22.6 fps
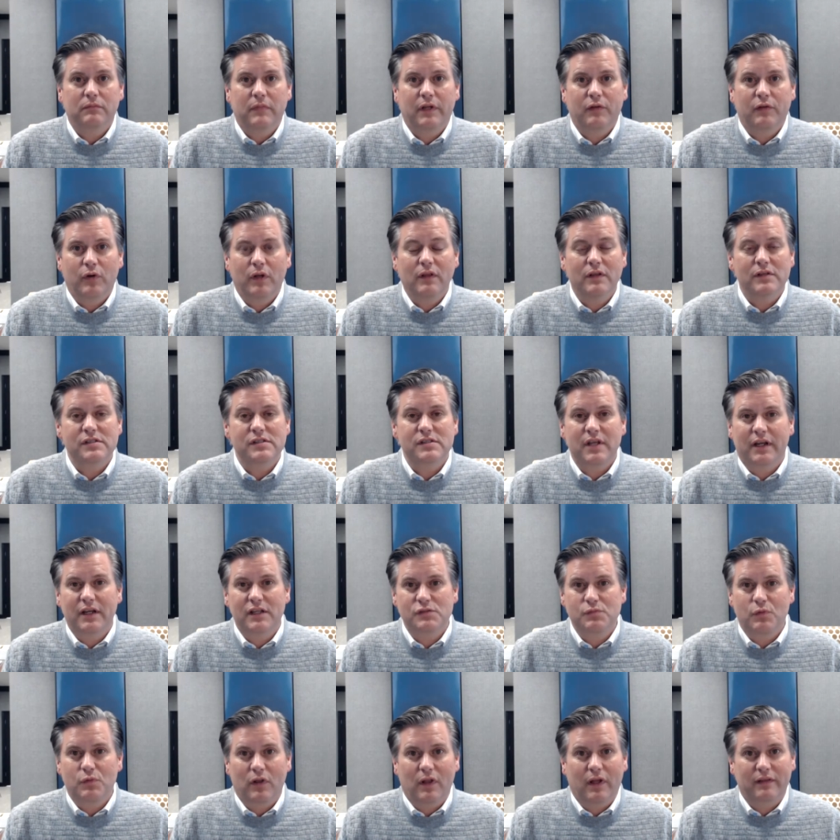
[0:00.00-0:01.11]
in real estate,
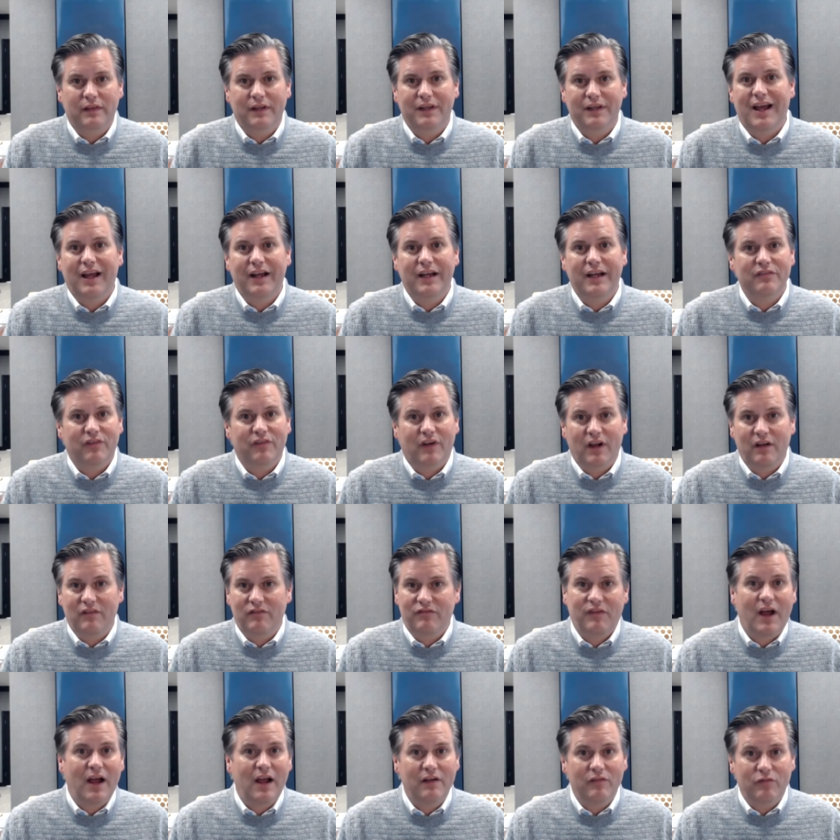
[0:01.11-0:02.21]
it's more like the 95
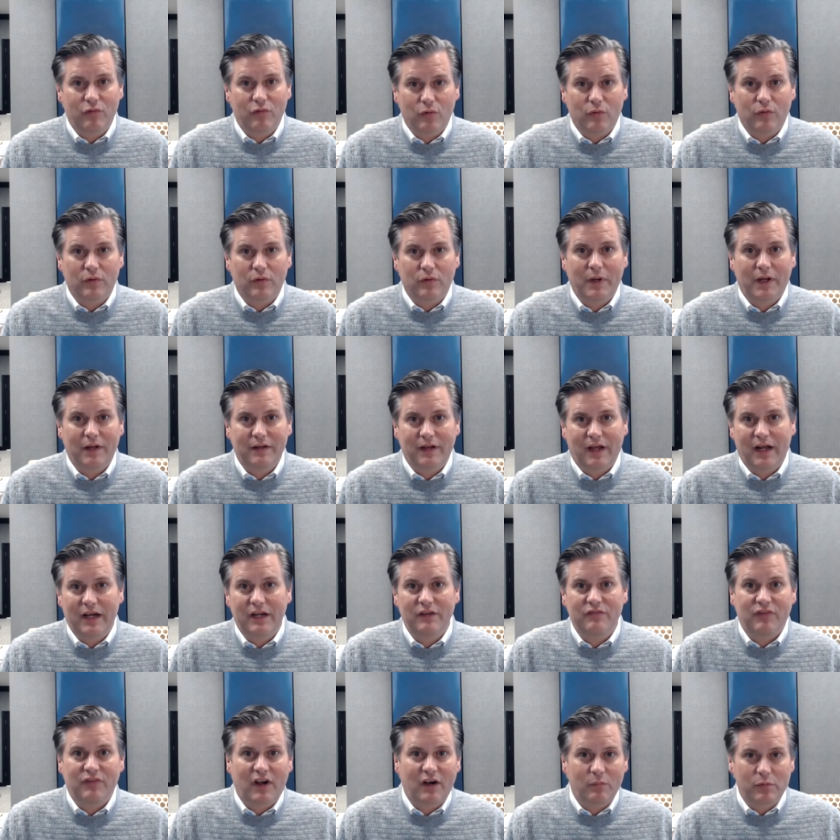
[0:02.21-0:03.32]
5 rule. About
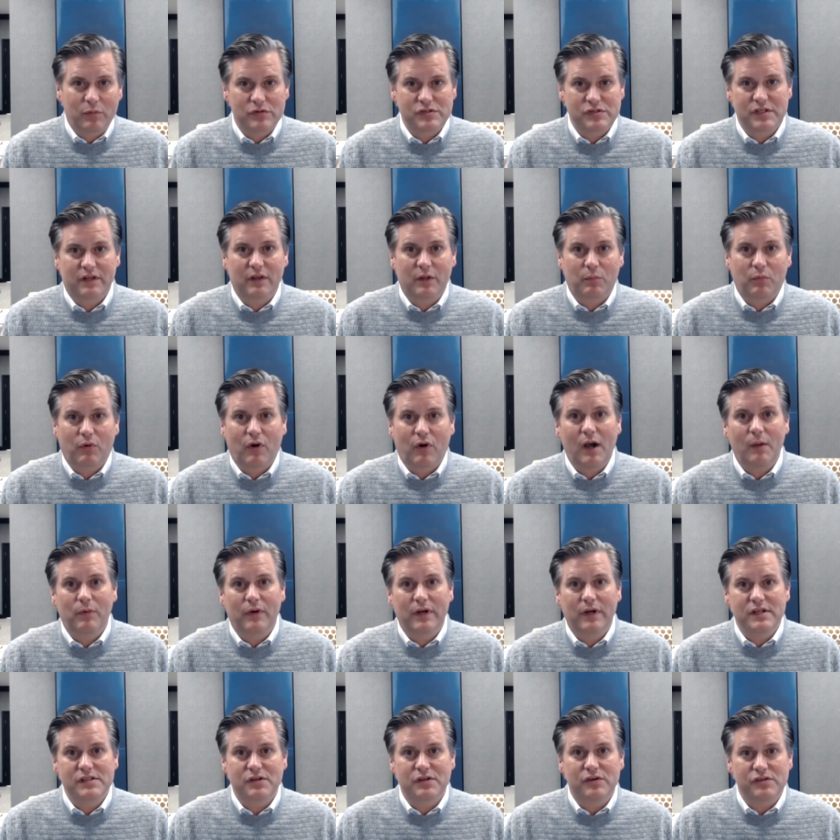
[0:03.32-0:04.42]
95% of the
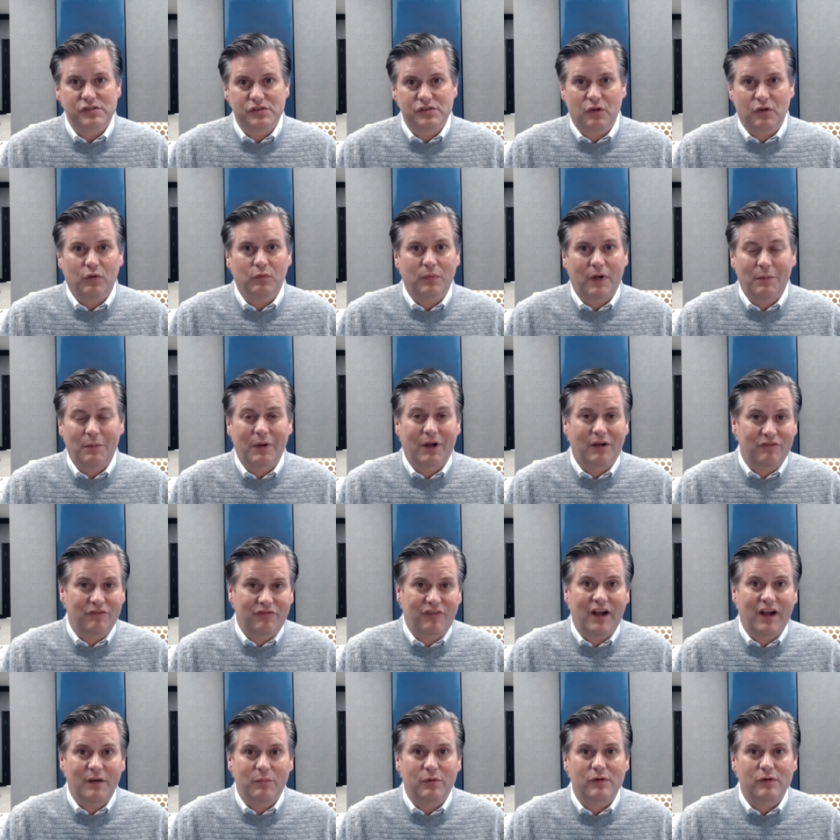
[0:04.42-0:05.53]
properties are sold by about
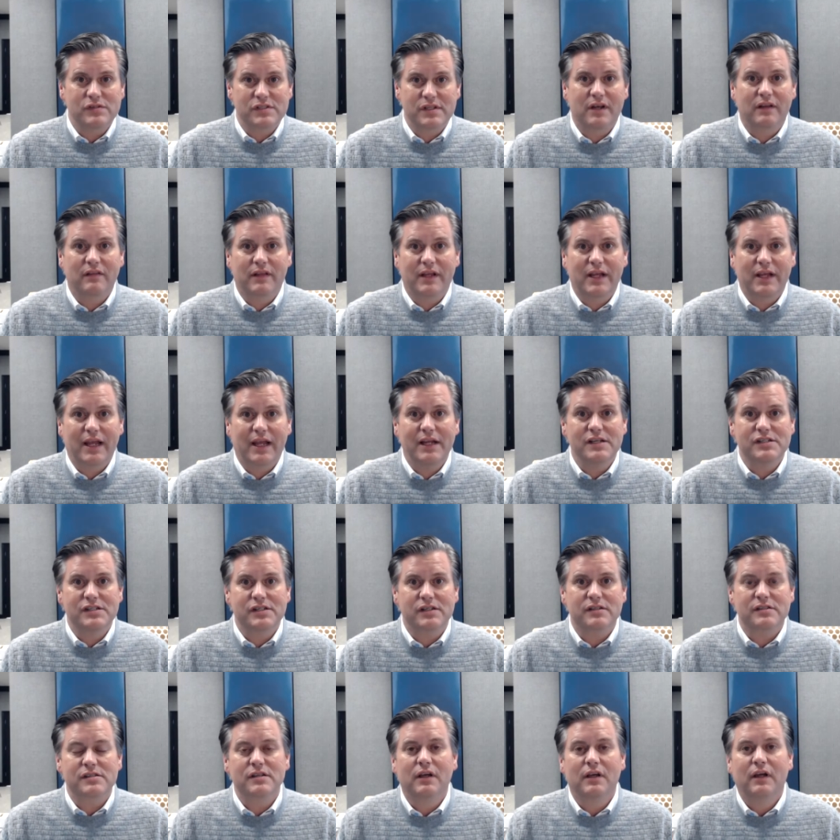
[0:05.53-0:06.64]
5% of the
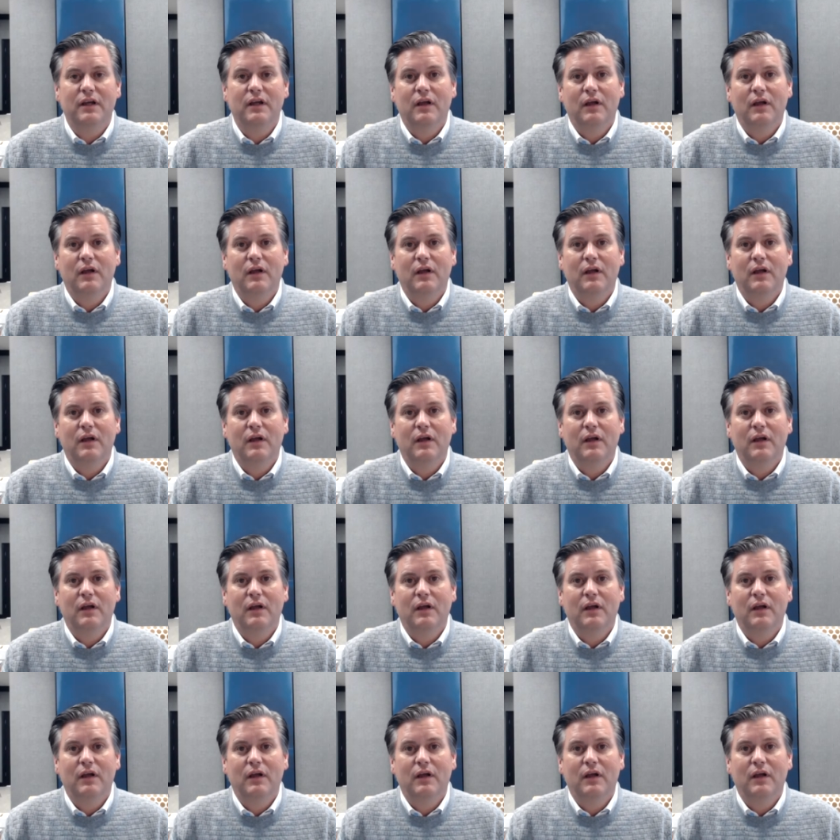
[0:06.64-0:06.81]
agents.